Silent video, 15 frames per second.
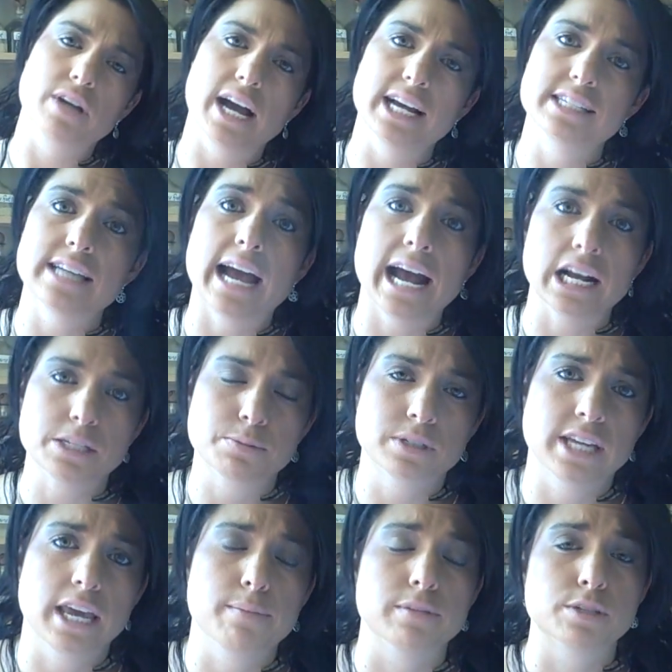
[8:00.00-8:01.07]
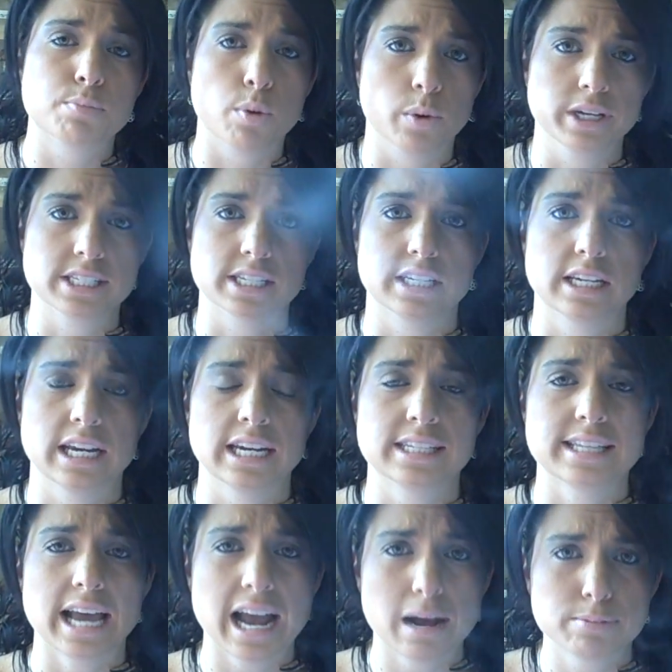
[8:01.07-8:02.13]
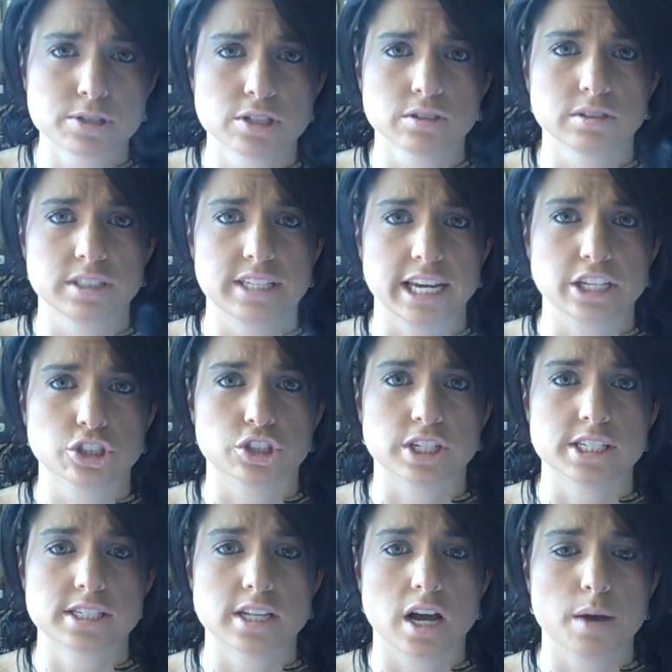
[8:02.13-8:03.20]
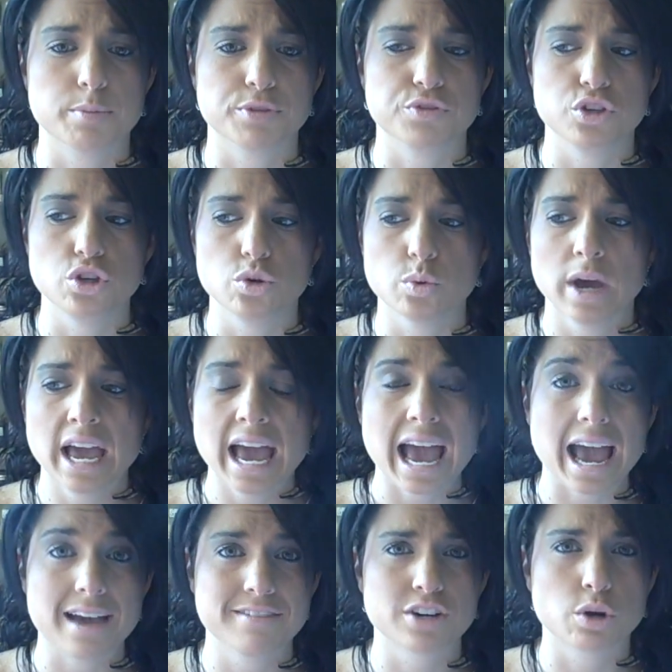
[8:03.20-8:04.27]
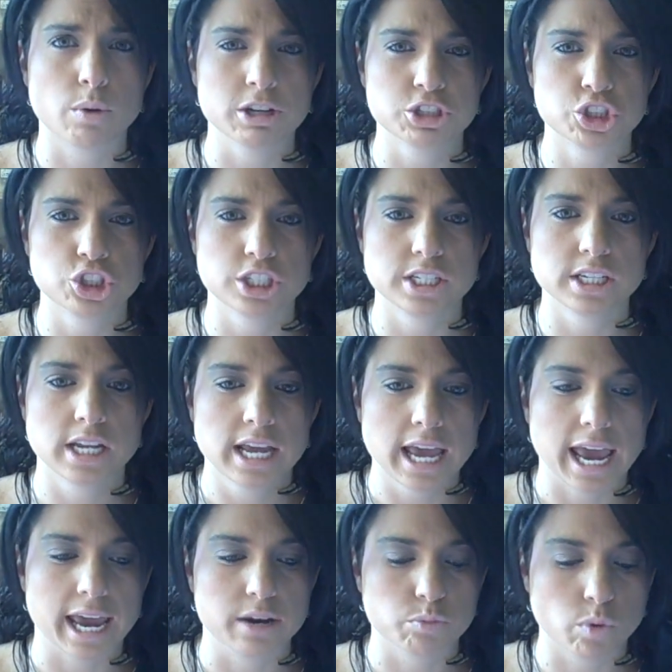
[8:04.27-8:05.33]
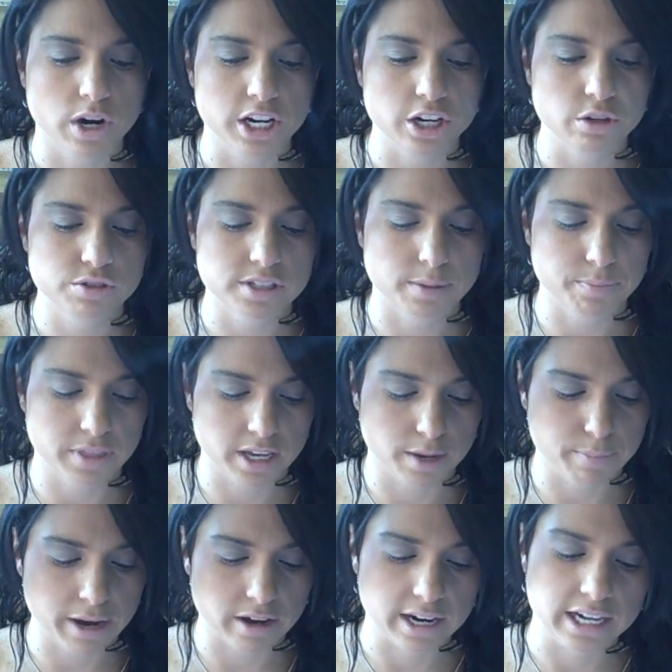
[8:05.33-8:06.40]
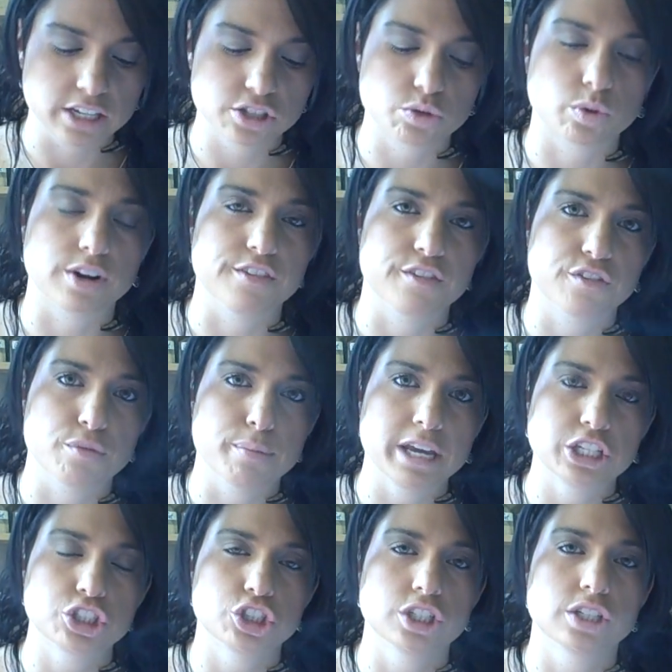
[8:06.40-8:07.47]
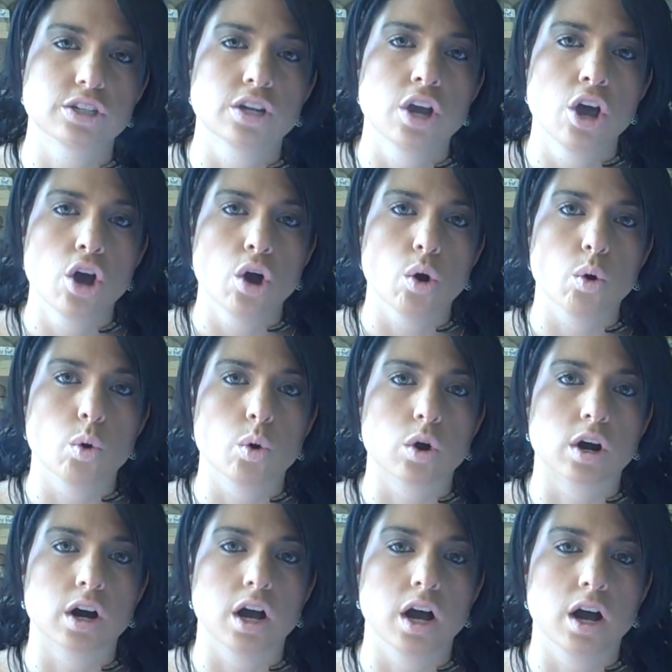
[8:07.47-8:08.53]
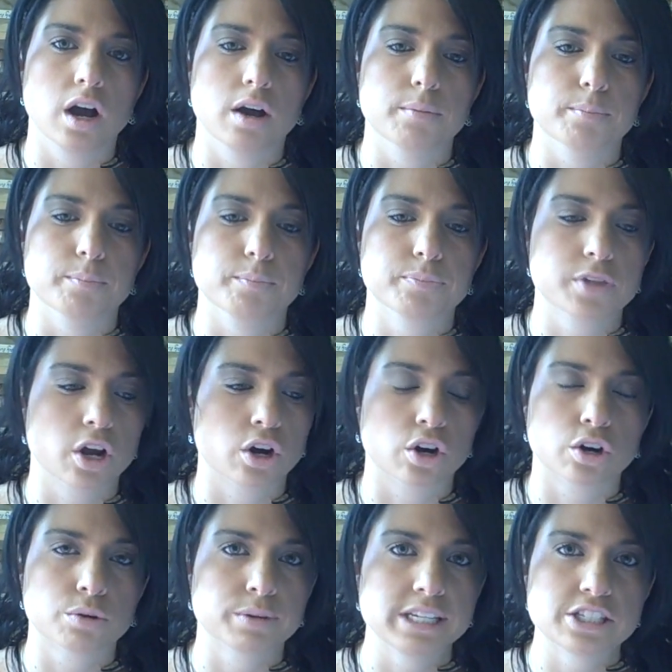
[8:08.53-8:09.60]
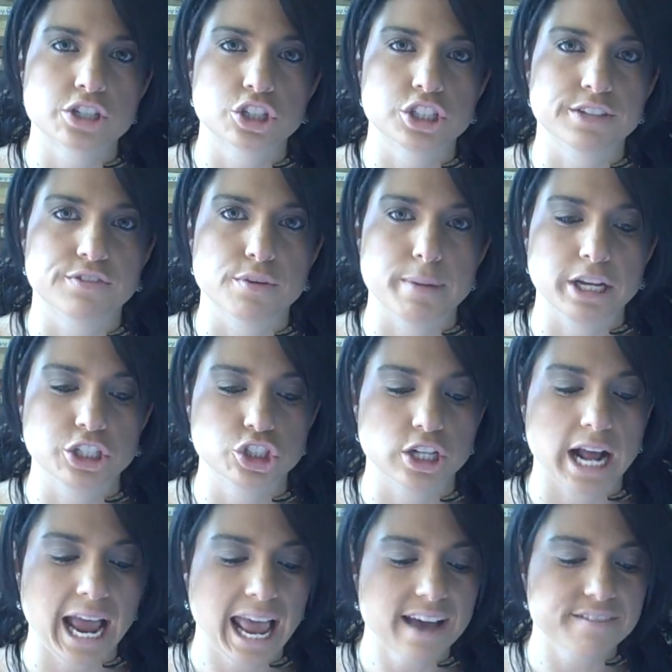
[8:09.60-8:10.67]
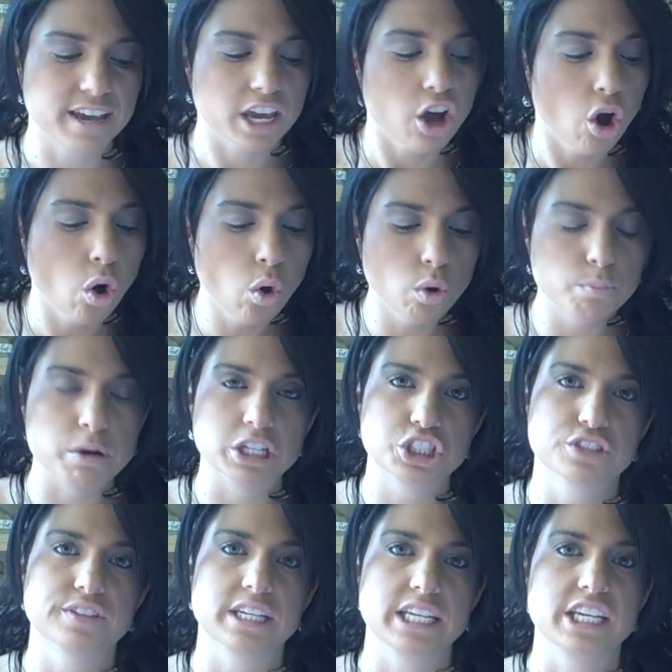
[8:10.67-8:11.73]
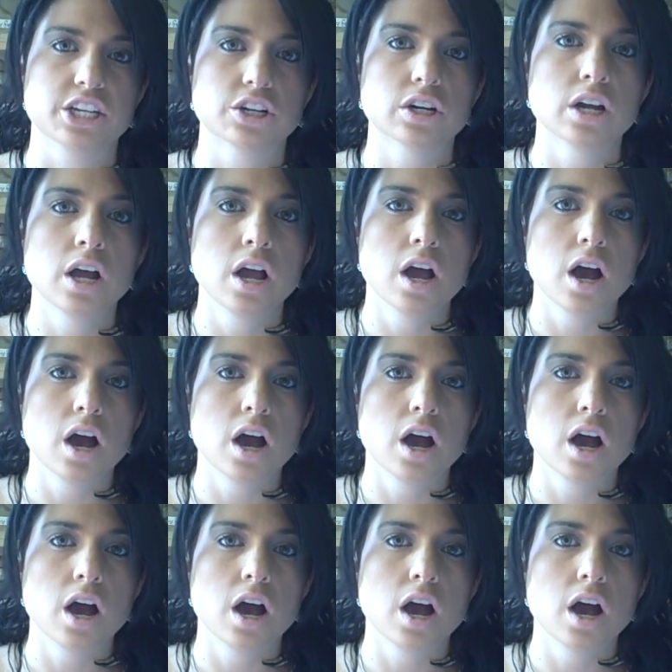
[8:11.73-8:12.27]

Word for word: guys, aspartame is poison. It is absolutely dangerous. Um, if you have a question and want to know something about any sort of information or, um, or, or, research information. I have a whole bunch of it here.